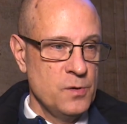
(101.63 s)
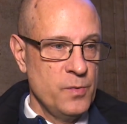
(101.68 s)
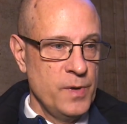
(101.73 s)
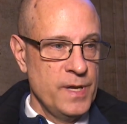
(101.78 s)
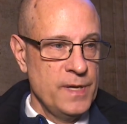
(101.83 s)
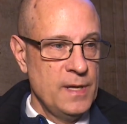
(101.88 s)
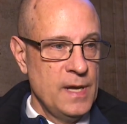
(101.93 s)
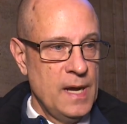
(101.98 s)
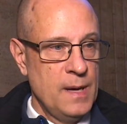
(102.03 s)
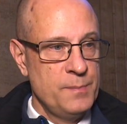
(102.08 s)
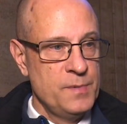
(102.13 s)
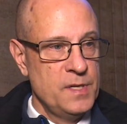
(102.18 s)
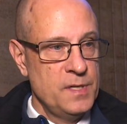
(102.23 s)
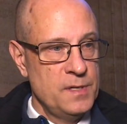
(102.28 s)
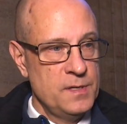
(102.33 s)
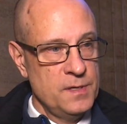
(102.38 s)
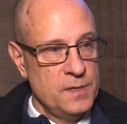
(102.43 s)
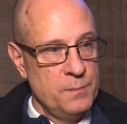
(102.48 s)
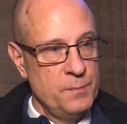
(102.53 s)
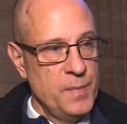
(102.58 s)
we adopted
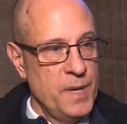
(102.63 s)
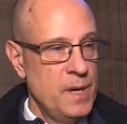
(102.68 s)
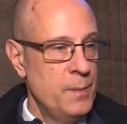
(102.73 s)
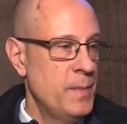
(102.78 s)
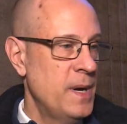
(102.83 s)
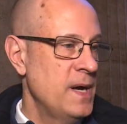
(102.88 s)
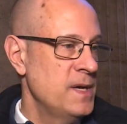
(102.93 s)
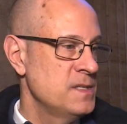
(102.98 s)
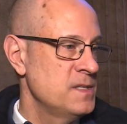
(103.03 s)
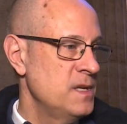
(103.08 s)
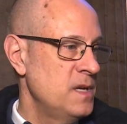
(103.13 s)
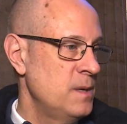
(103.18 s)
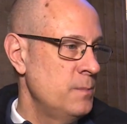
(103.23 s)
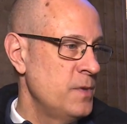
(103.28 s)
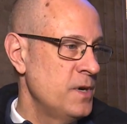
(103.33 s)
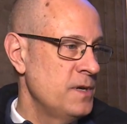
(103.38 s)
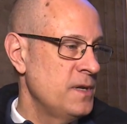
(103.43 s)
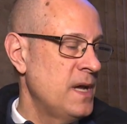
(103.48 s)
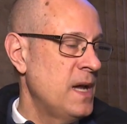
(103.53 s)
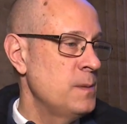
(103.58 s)
to minimize the number
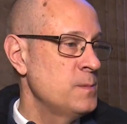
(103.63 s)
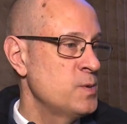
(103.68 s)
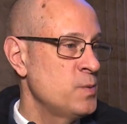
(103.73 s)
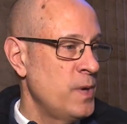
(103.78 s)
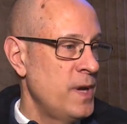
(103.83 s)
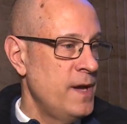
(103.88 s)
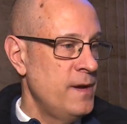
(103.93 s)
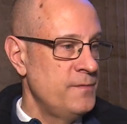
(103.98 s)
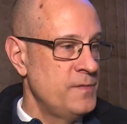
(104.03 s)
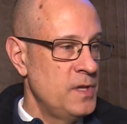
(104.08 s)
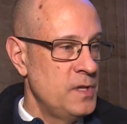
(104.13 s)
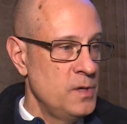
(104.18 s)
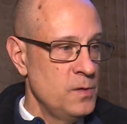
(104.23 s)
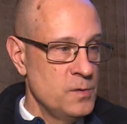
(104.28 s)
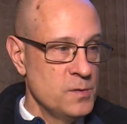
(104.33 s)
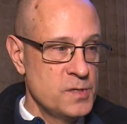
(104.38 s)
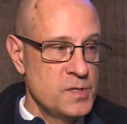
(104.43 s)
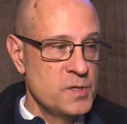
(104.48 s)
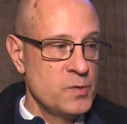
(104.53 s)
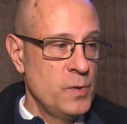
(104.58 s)
of times we have to
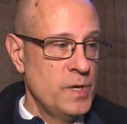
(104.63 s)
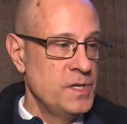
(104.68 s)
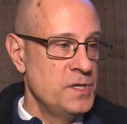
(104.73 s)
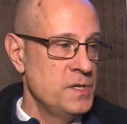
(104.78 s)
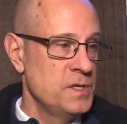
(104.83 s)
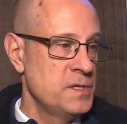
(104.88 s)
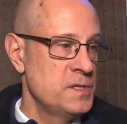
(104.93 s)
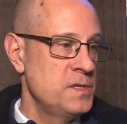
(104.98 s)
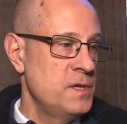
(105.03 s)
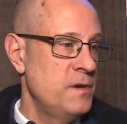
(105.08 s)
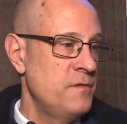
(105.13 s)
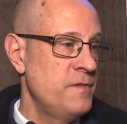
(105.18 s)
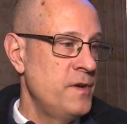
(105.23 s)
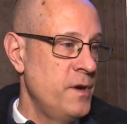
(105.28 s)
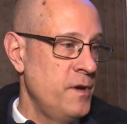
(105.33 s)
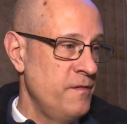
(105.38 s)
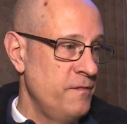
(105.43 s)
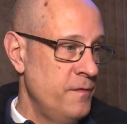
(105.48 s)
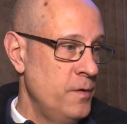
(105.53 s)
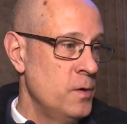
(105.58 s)
use switches. They're
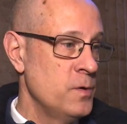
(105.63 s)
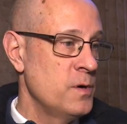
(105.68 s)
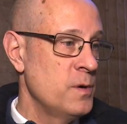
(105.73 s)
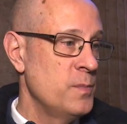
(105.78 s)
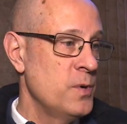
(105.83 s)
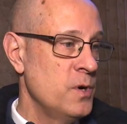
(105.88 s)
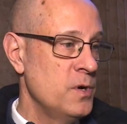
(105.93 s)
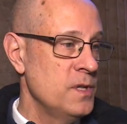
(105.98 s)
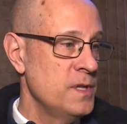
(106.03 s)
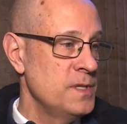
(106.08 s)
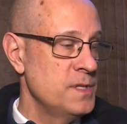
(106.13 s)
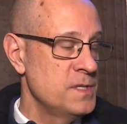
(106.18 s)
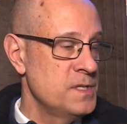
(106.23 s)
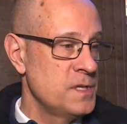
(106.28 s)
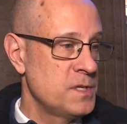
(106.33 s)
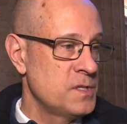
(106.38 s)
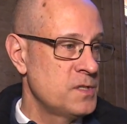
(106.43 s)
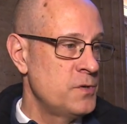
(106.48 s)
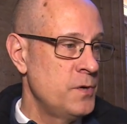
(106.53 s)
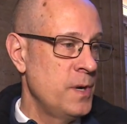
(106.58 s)
very vulnerable in this
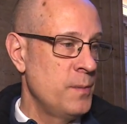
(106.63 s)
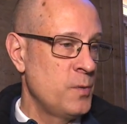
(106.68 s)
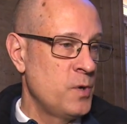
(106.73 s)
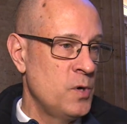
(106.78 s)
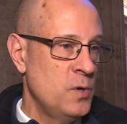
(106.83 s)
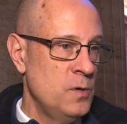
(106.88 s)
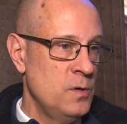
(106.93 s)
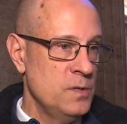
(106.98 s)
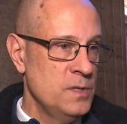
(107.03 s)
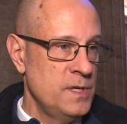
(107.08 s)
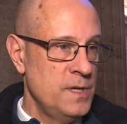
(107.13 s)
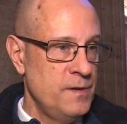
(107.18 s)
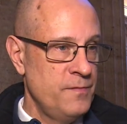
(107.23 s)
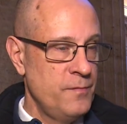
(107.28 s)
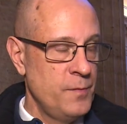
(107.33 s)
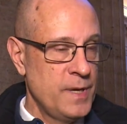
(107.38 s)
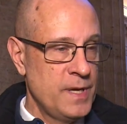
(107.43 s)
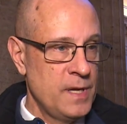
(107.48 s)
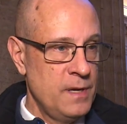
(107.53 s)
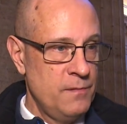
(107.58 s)
extreme cold, and if
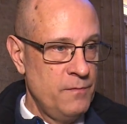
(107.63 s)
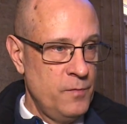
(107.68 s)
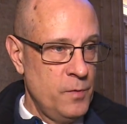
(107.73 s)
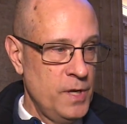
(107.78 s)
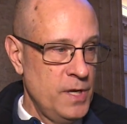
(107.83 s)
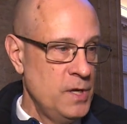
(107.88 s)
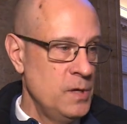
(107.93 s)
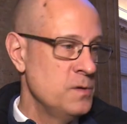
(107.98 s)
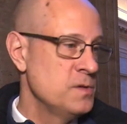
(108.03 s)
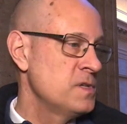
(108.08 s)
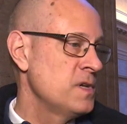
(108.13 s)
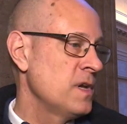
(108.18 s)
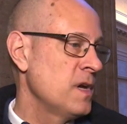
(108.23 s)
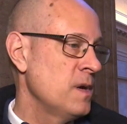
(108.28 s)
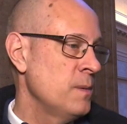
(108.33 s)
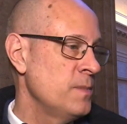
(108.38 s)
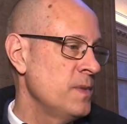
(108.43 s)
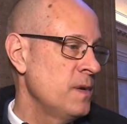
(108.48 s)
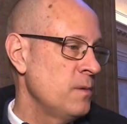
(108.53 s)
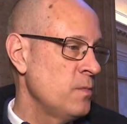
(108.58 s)
we can avoid using
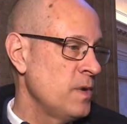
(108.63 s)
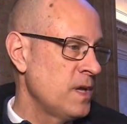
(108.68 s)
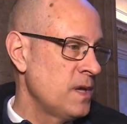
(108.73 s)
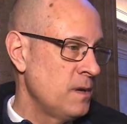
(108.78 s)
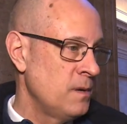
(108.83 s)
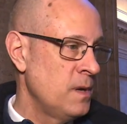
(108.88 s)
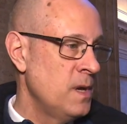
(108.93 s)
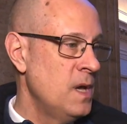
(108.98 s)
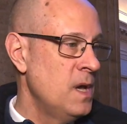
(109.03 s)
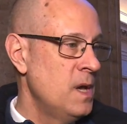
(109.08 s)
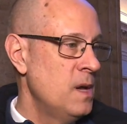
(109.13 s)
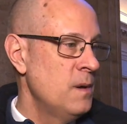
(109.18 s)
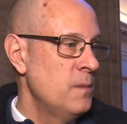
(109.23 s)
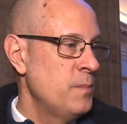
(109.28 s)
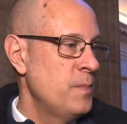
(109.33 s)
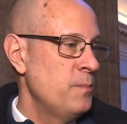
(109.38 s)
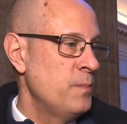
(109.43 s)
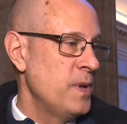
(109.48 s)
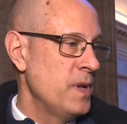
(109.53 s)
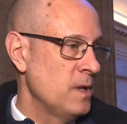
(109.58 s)
them, then we can
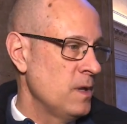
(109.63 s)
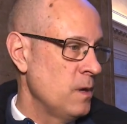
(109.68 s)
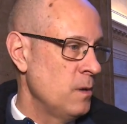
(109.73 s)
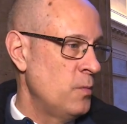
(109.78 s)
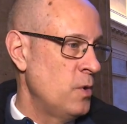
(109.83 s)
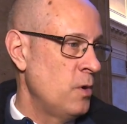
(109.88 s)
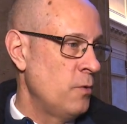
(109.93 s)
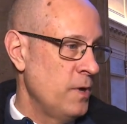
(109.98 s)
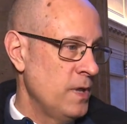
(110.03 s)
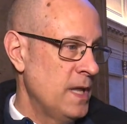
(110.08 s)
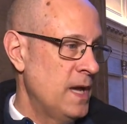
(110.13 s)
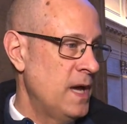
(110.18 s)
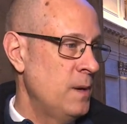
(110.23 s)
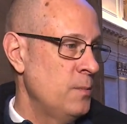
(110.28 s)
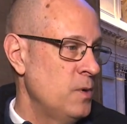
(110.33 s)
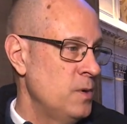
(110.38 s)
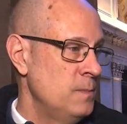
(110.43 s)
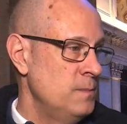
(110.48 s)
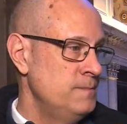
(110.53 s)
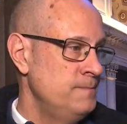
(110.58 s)
be a little more
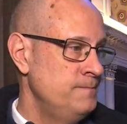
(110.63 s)
reliable.